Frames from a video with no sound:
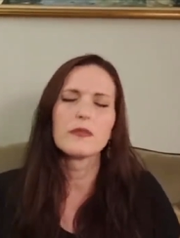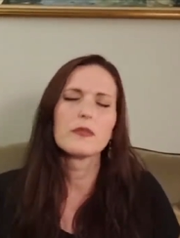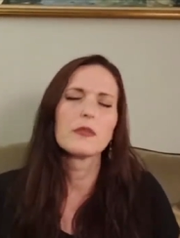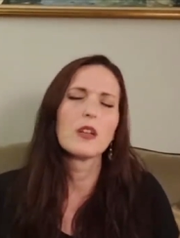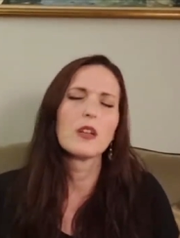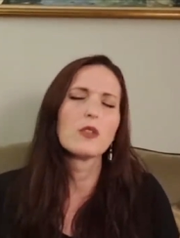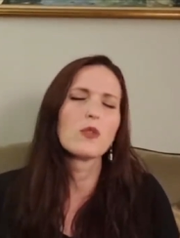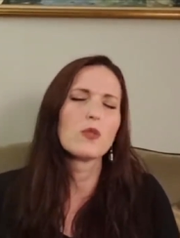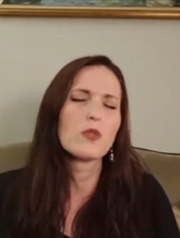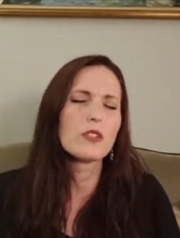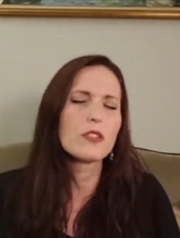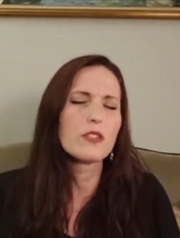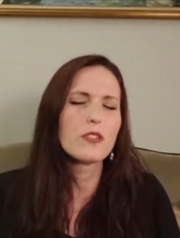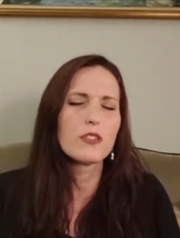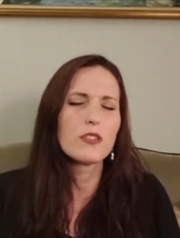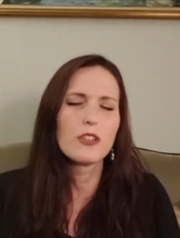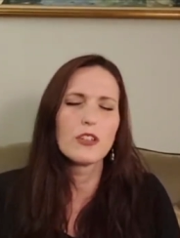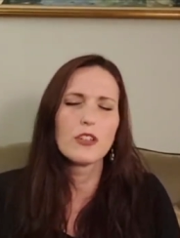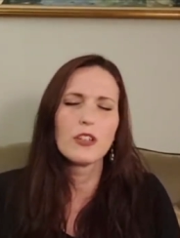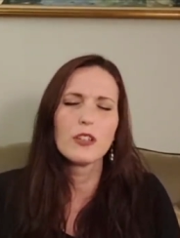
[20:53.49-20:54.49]
The Lord is
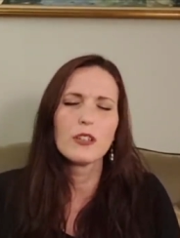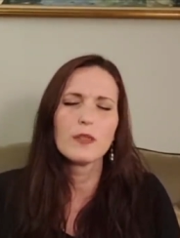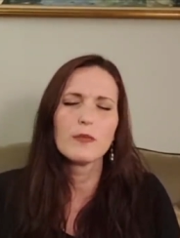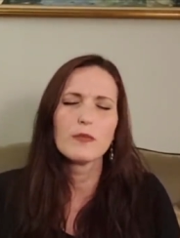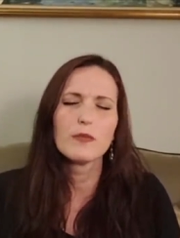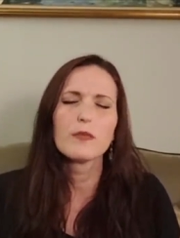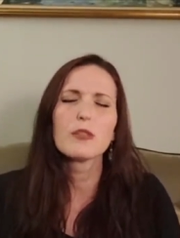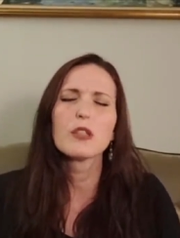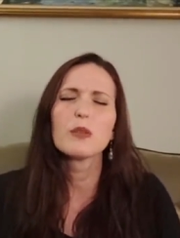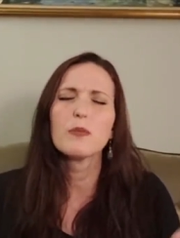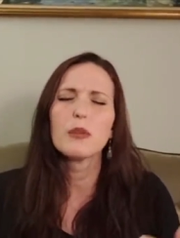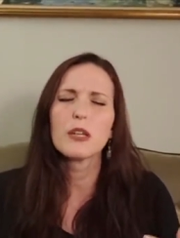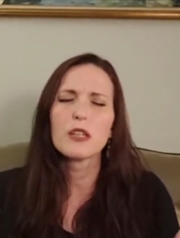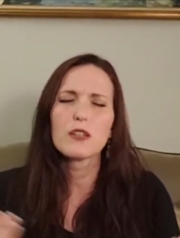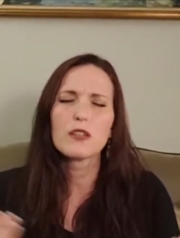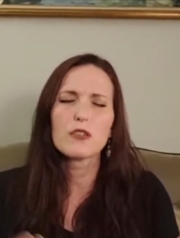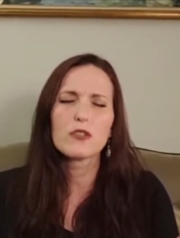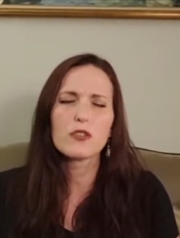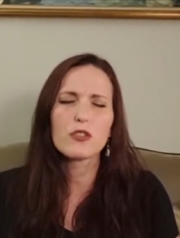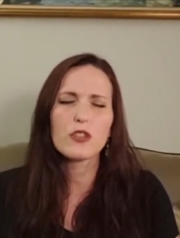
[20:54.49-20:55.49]
good. The
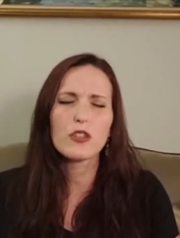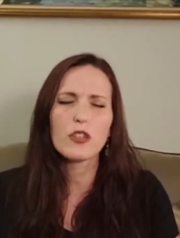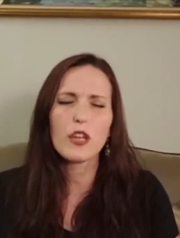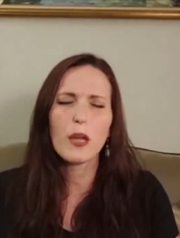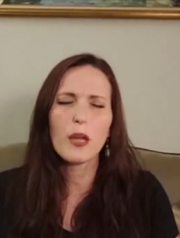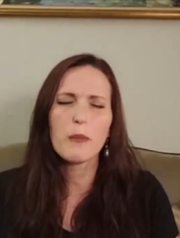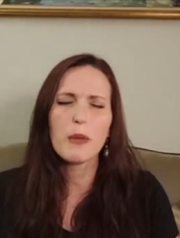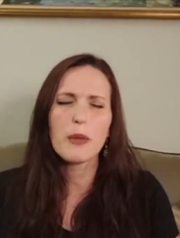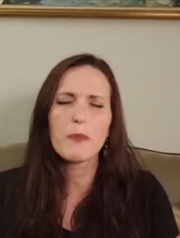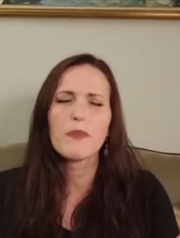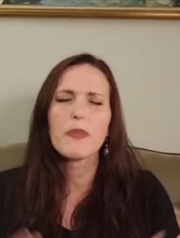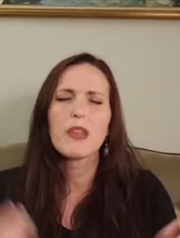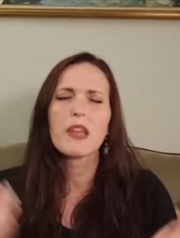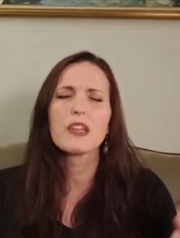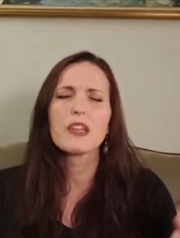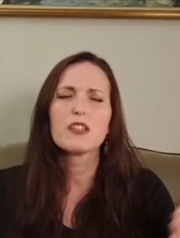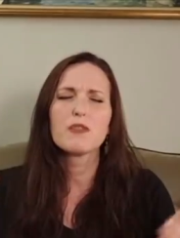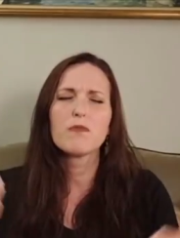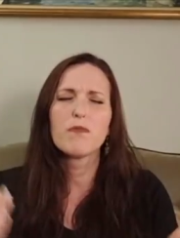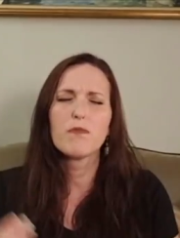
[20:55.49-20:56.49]
miracles are coming.
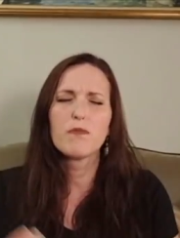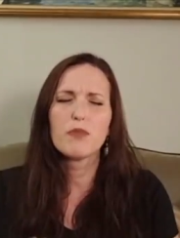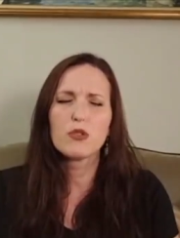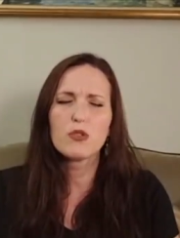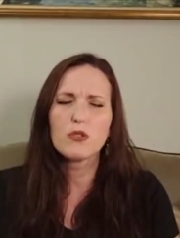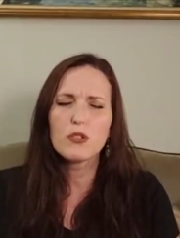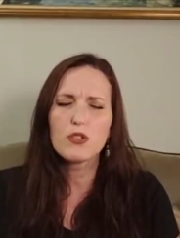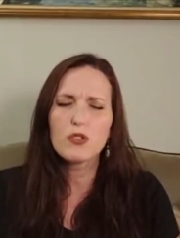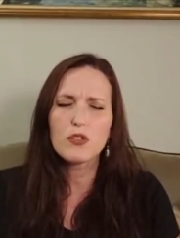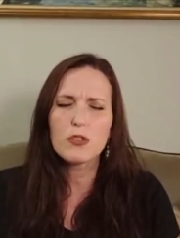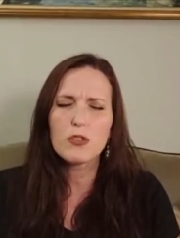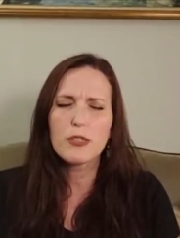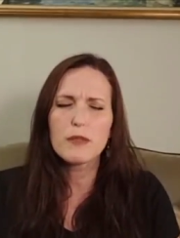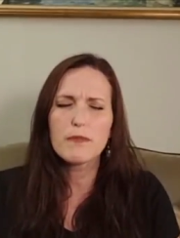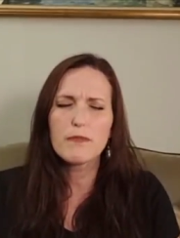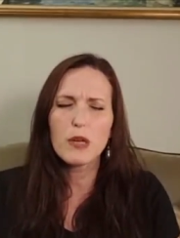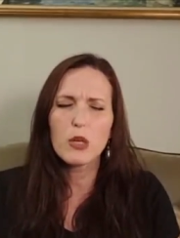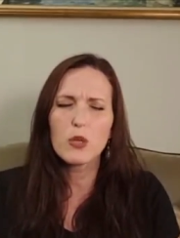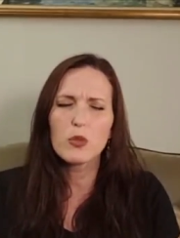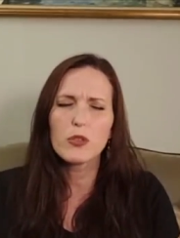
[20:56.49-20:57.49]
He's
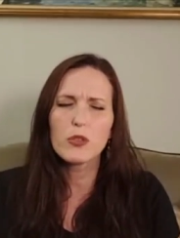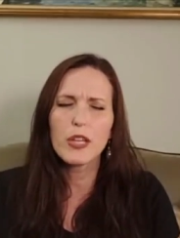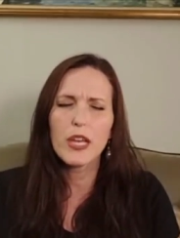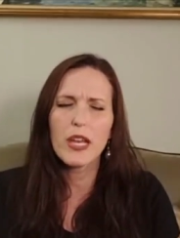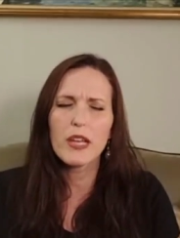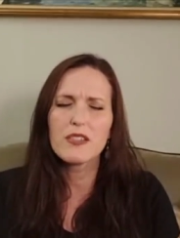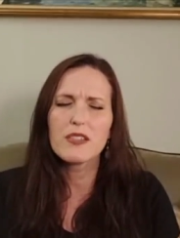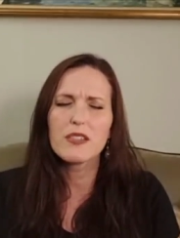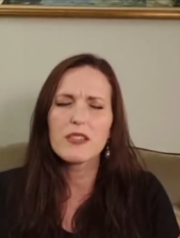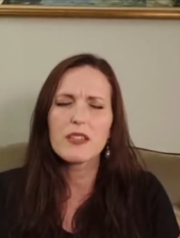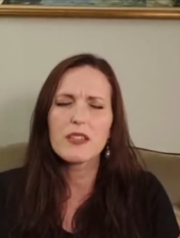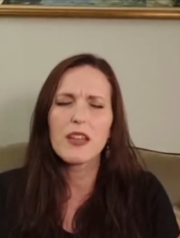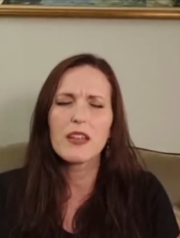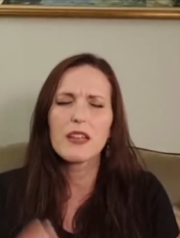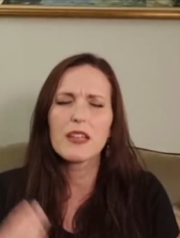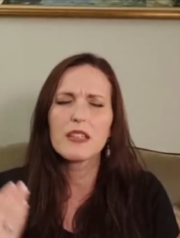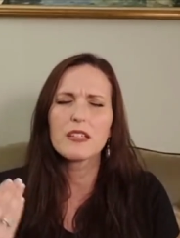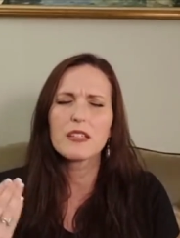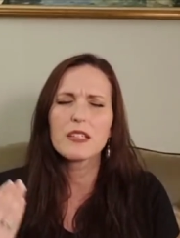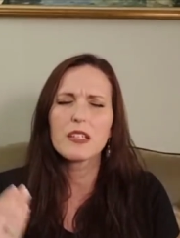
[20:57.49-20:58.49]
boosting boldness and
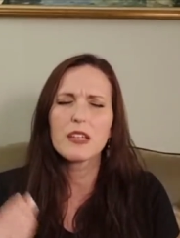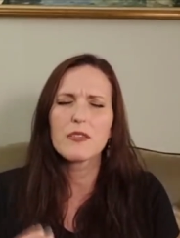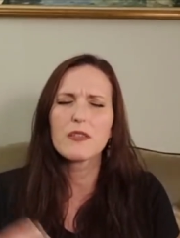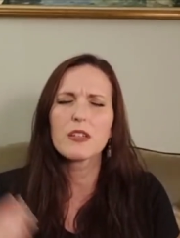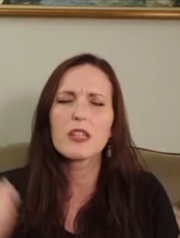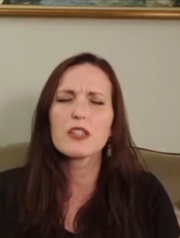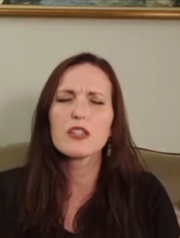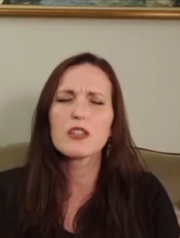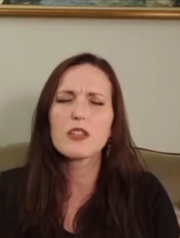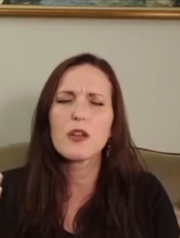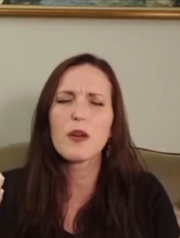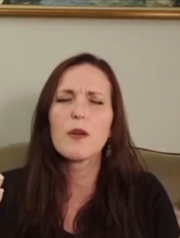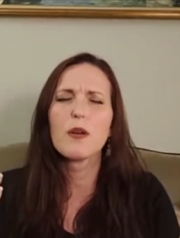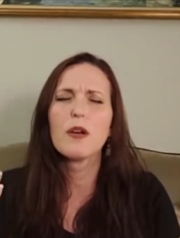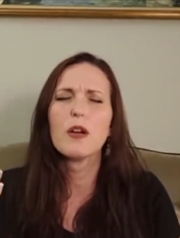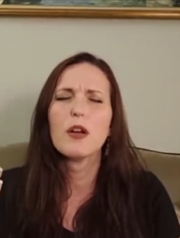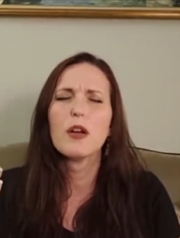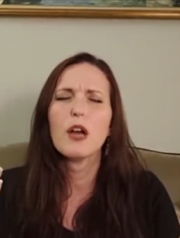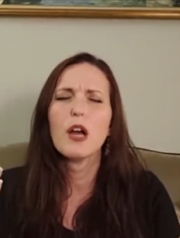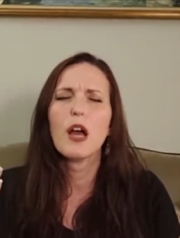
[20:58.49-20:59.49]
He has given us,
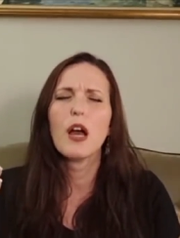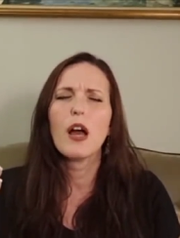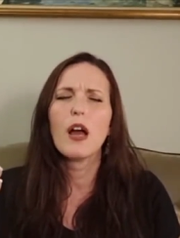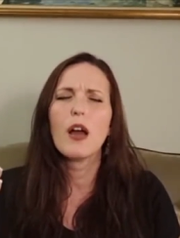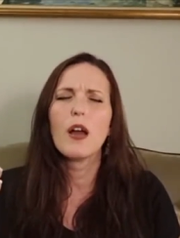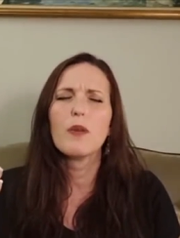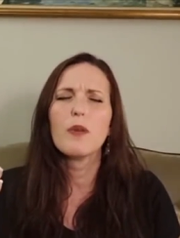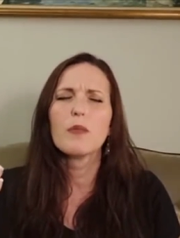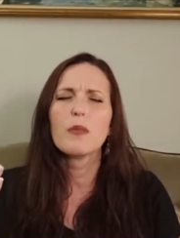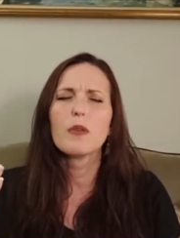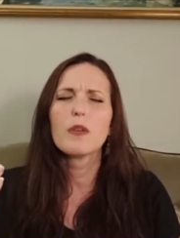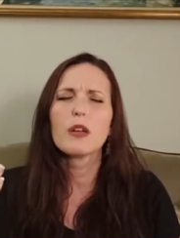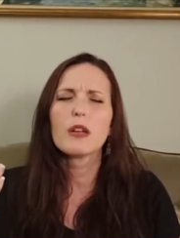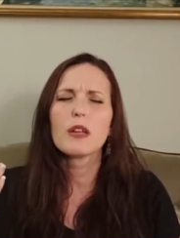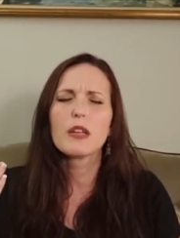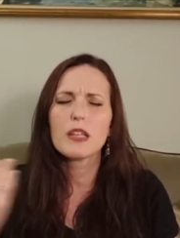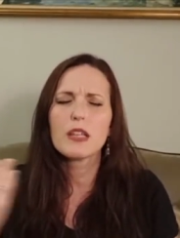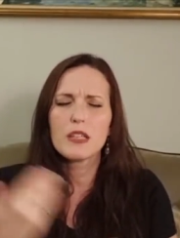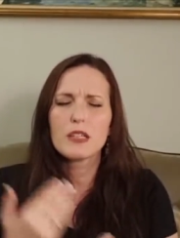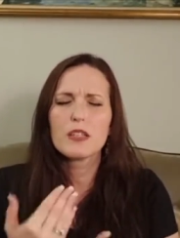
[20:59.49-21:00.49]
um,
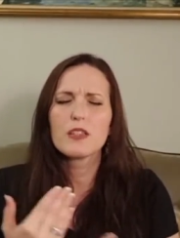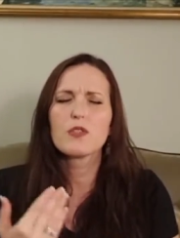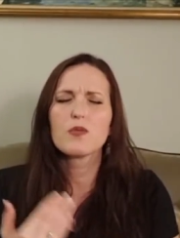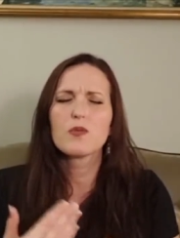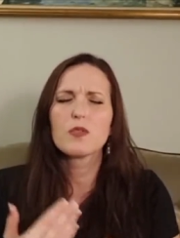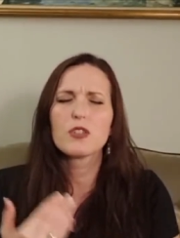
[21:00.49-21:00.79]
He is